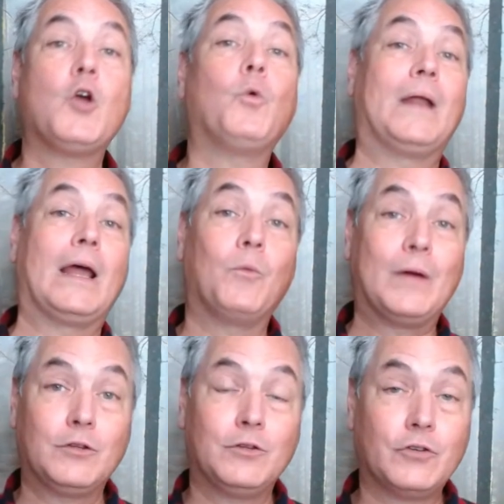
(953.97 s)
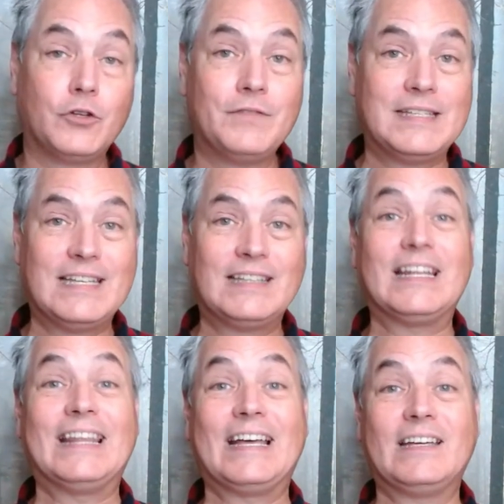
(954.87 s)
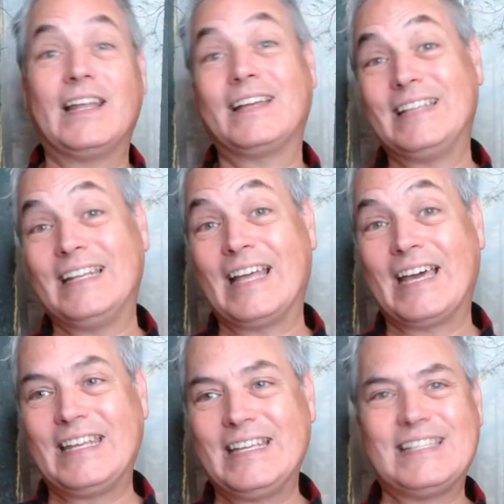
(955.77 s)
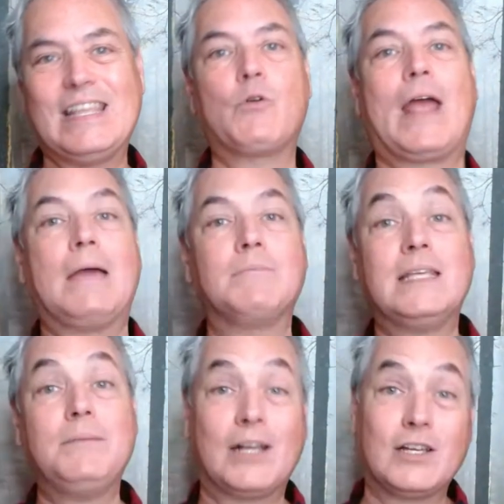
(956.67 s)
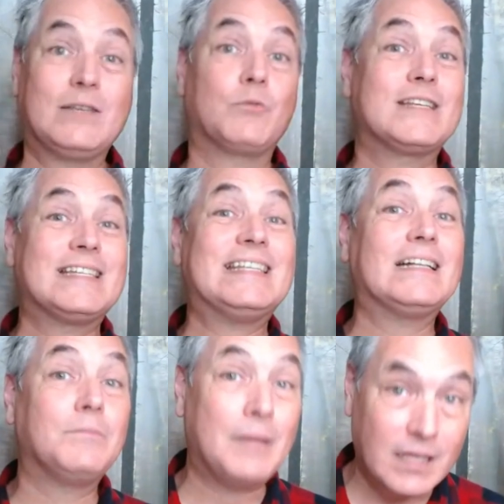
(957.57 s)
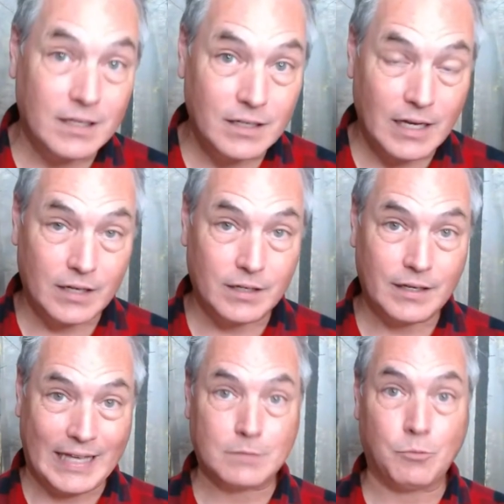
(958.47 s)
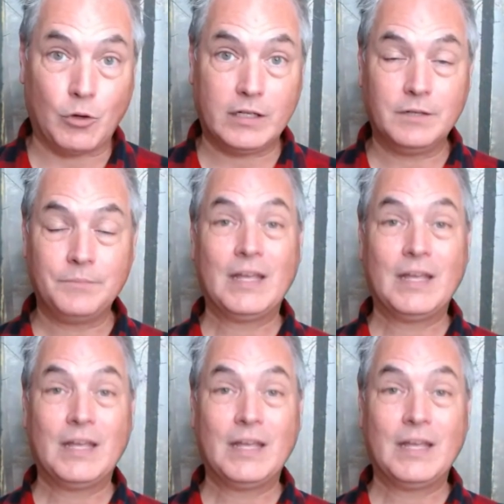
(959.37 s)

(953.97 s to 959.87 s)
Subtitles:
When I went for the visit in the 1990s, they were empty because they were still being exploited.